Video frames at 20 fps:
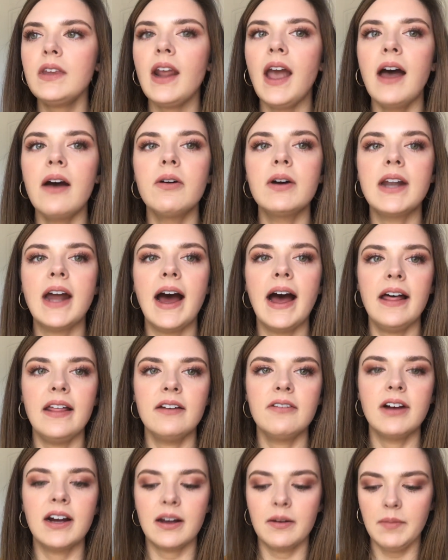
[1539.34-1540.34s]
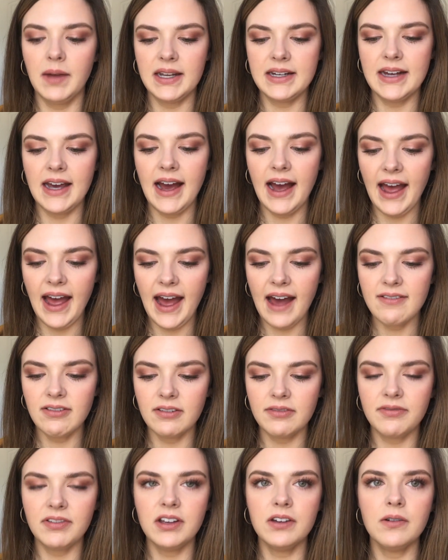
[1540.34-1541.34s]
I would highly recommend it. I have a
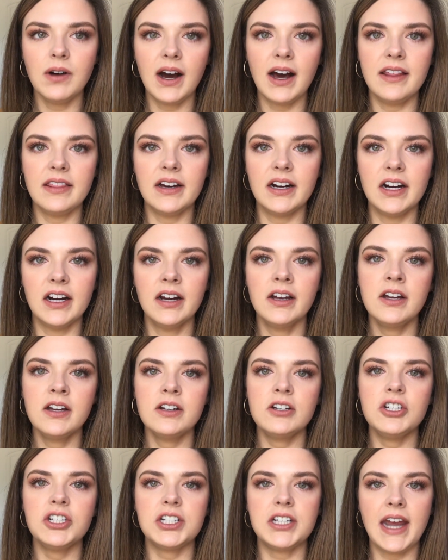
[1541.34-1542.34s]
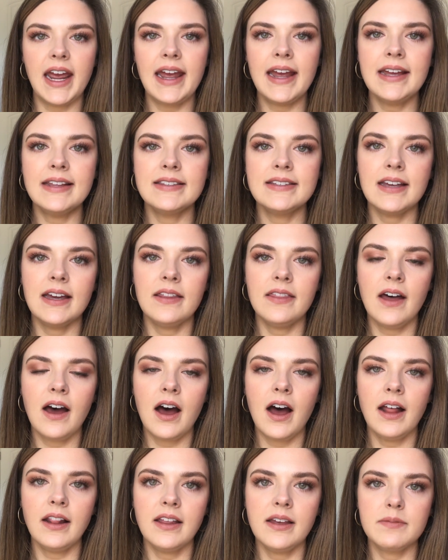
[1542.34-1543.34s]
few other shades in the
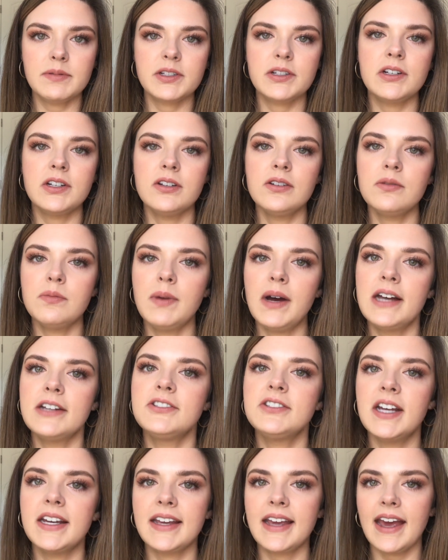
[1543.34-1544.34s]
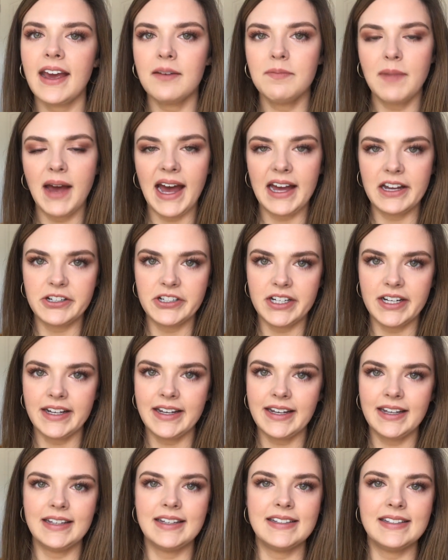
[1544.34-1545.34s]
hot lips 2, but JK
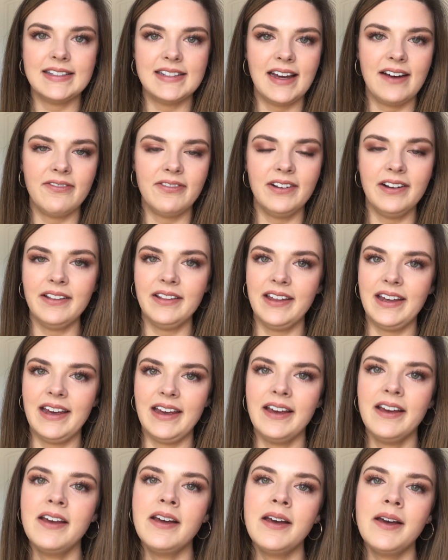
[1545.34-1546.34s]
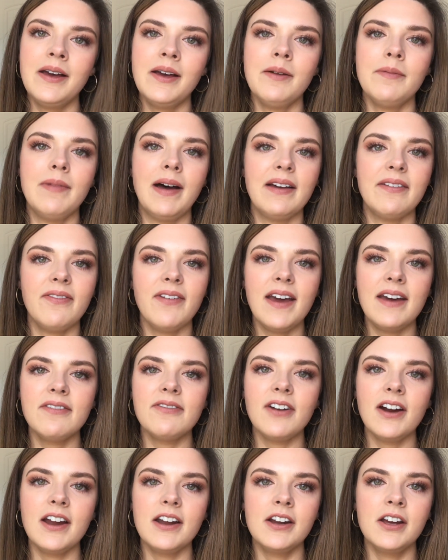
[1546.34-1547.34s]
Magic is definitely my
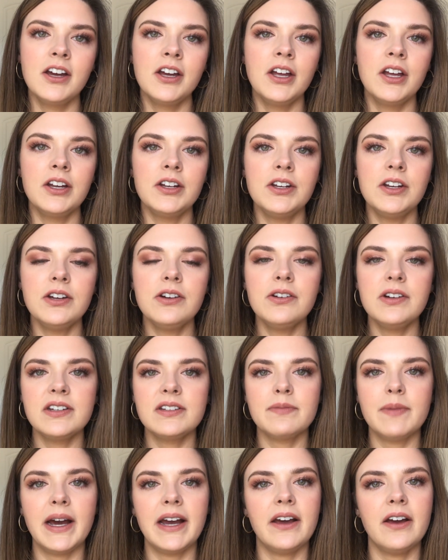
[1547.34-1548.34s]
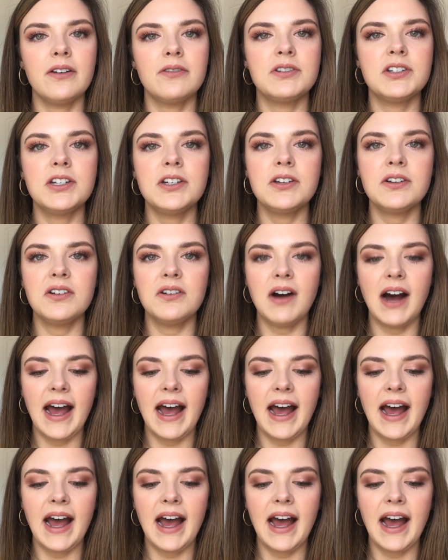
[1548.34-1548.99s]
favorite. Nude is my go-to.